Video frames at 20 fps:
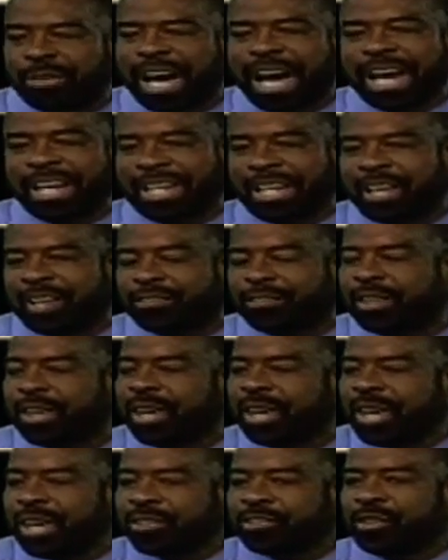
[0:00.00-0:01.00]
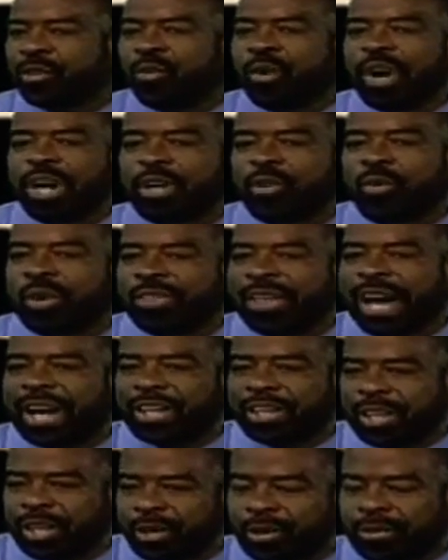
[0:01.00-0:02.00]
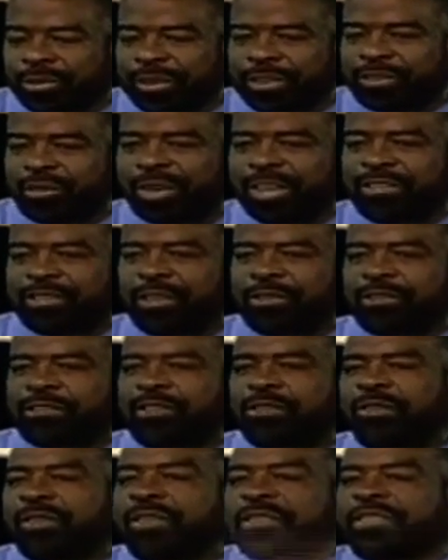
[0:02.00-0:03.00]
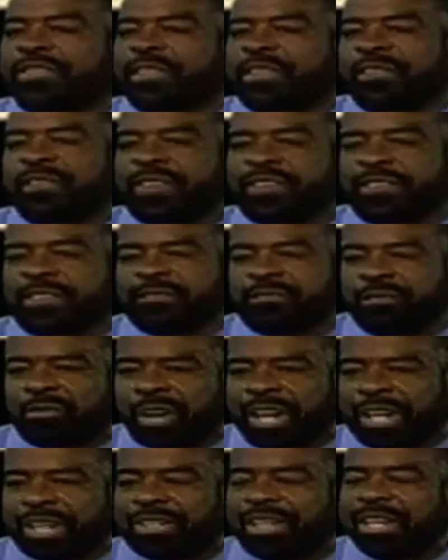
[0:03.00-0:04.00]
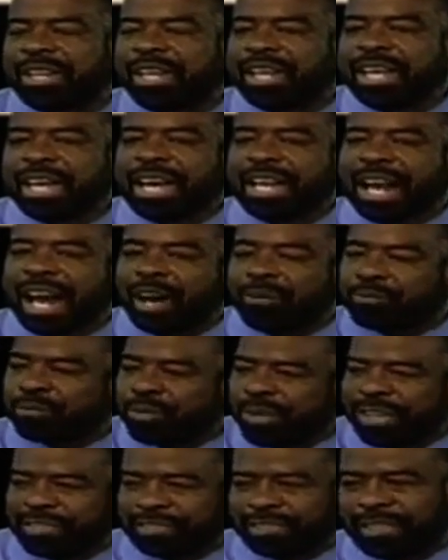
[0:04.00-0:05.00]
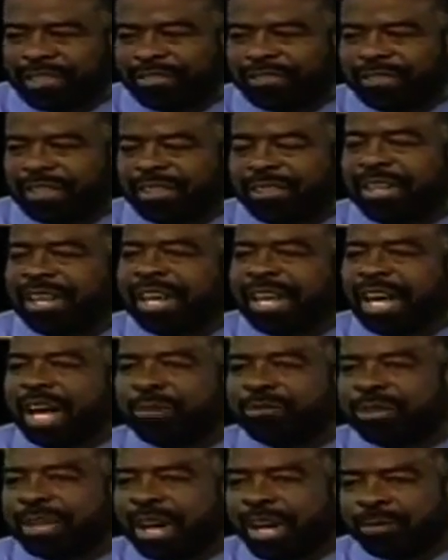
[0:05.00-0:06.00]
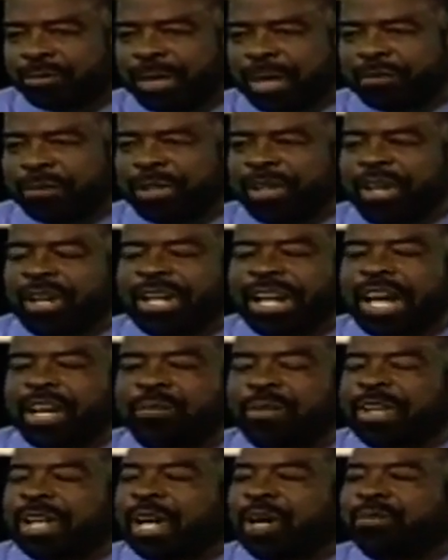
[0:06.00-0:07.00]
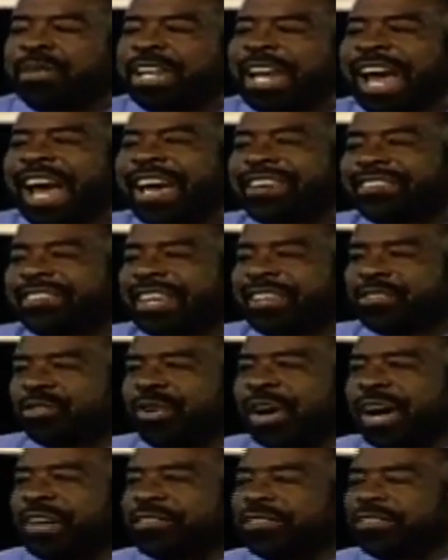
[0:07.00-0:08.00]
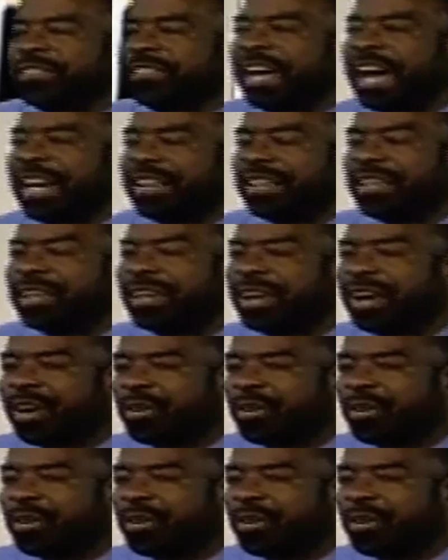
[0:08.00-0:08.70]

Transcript: Mine is to work with our youth and to reduce the recidivism rate in our prisons and help young people learn how to become an asset to our society